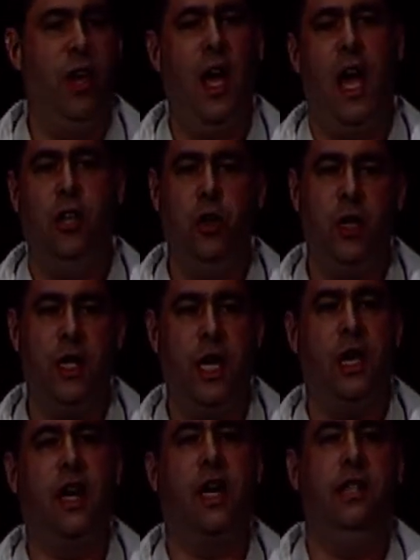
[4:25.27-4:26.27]
And you can get
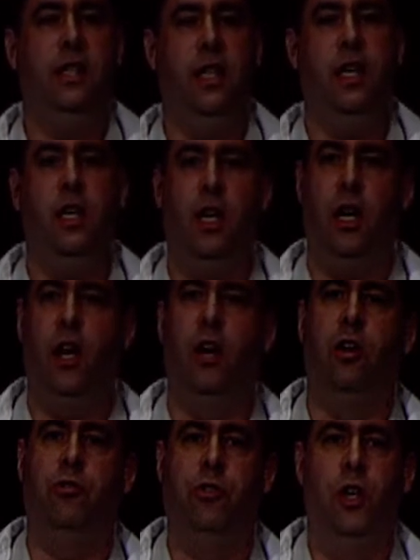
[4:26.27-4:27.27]
an idea
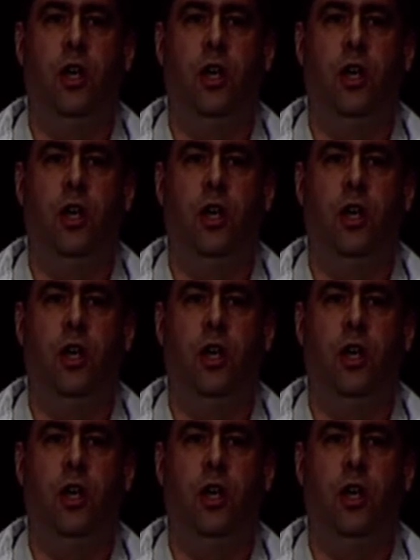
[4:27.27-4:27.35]
of,